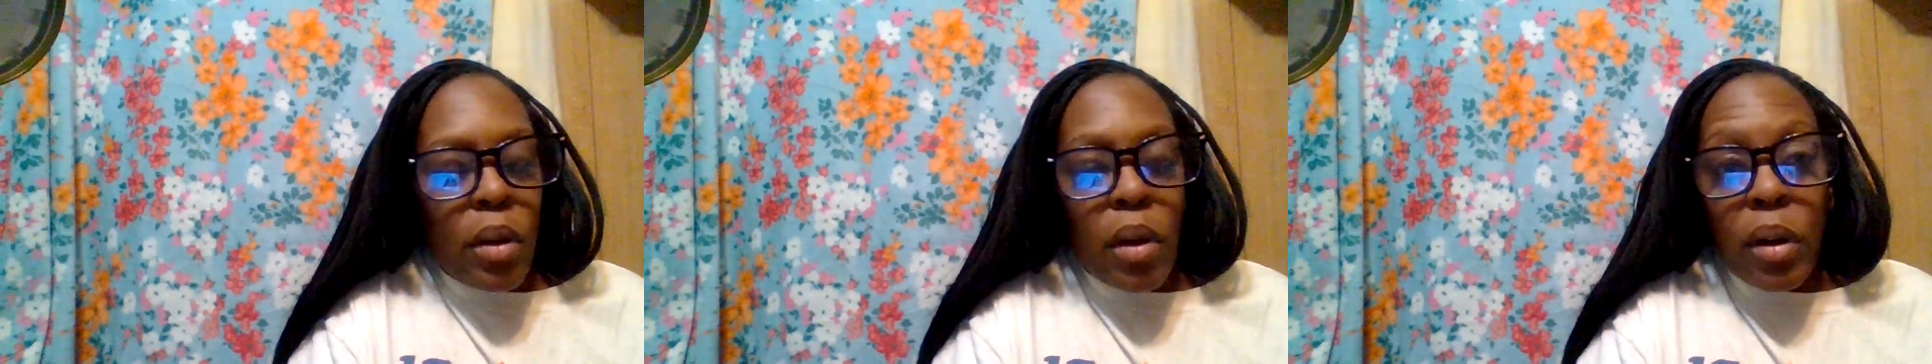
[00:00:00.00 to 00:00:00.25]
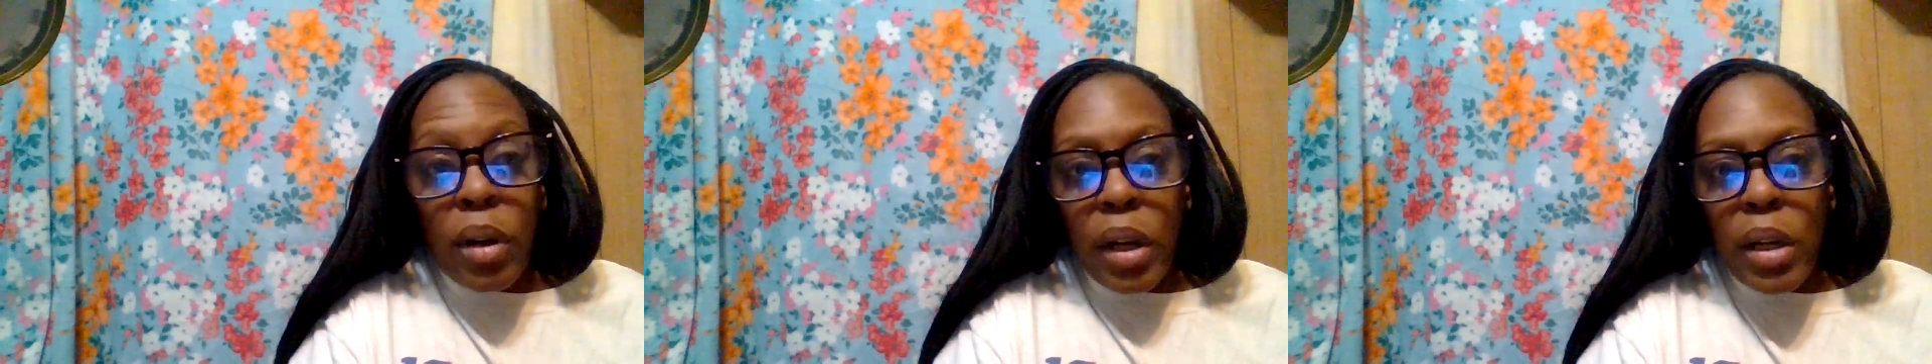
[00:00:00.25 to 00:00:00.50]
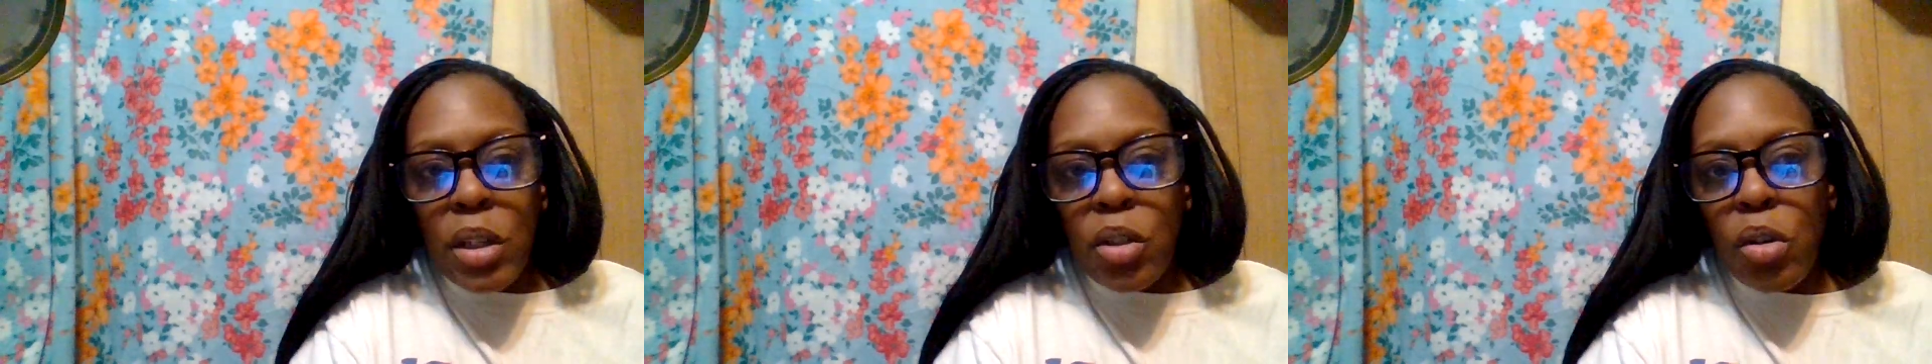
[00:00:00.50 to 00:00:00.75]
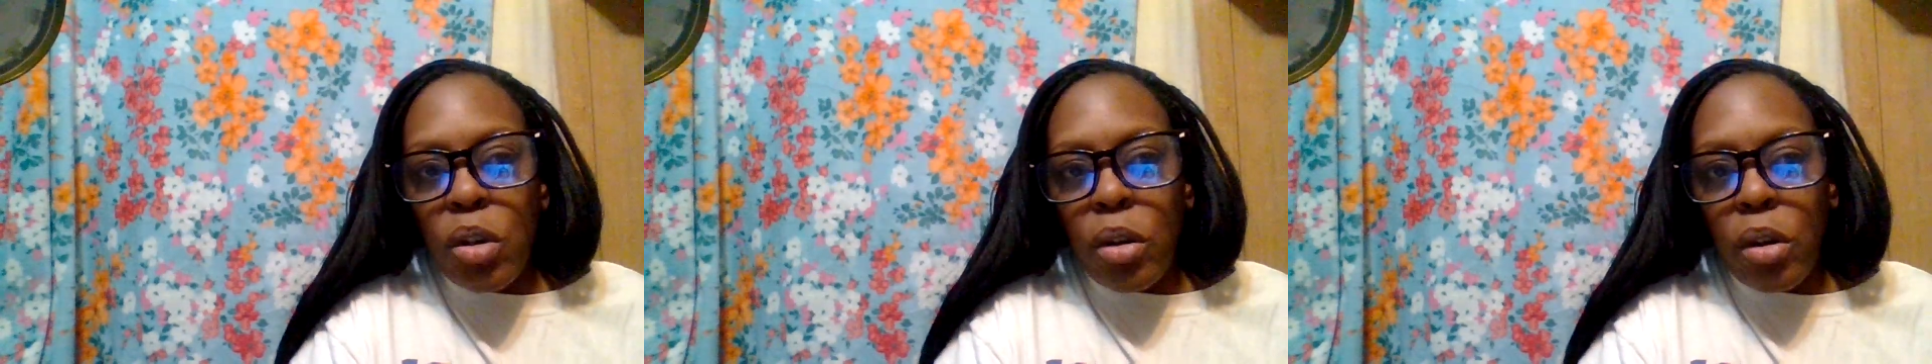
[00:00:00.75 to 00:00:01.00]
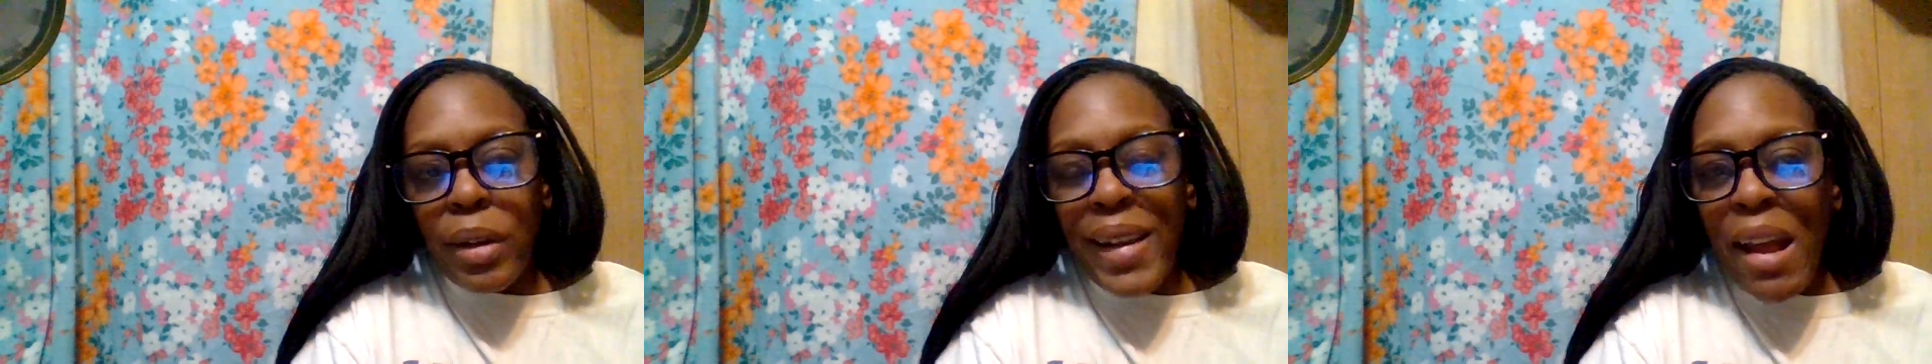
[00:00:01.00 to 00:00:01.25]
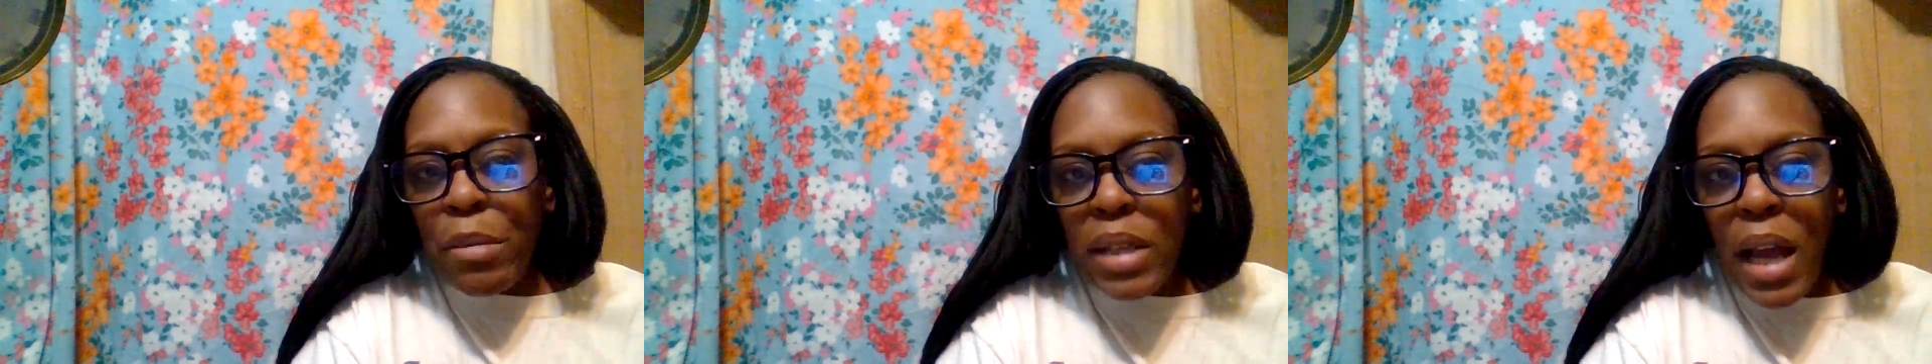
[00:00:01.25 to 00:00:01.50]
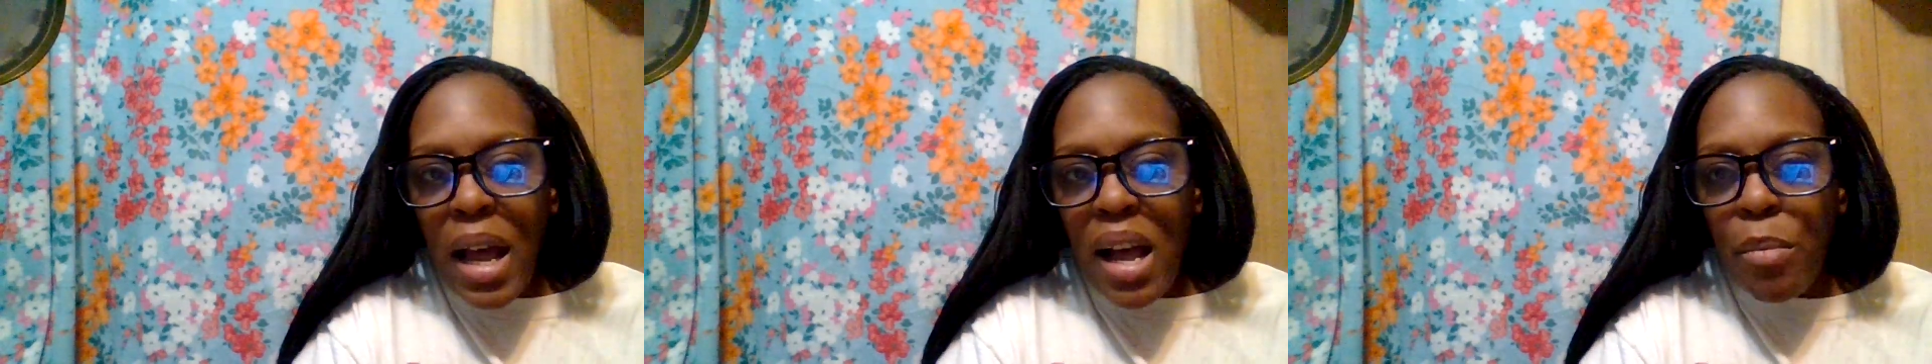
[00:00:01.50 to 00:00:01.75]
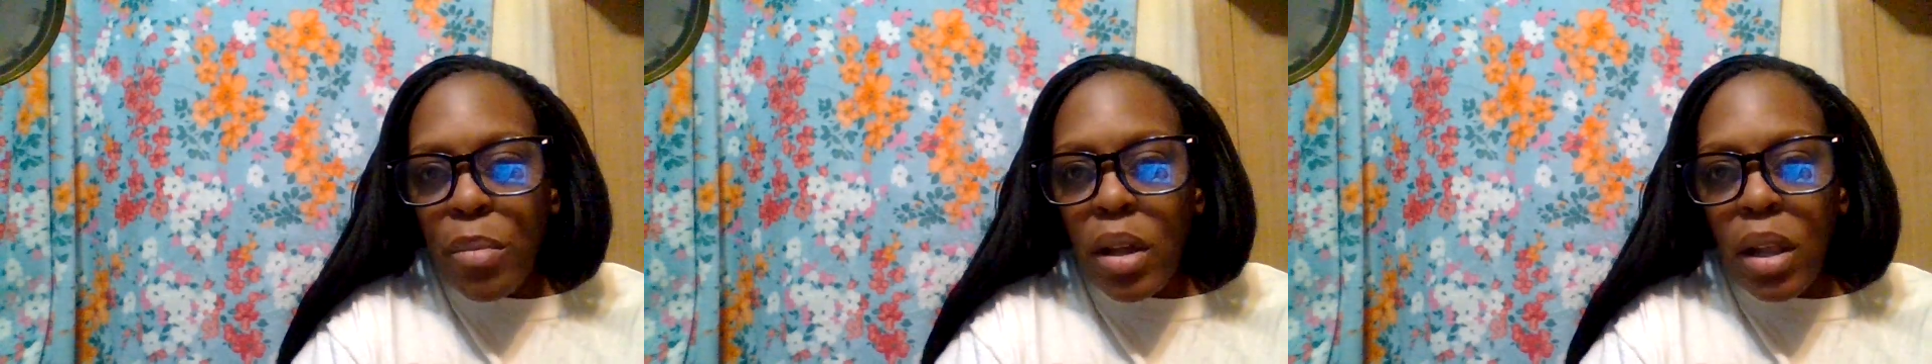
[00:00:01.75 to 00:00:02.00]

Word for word: are looking into your laptop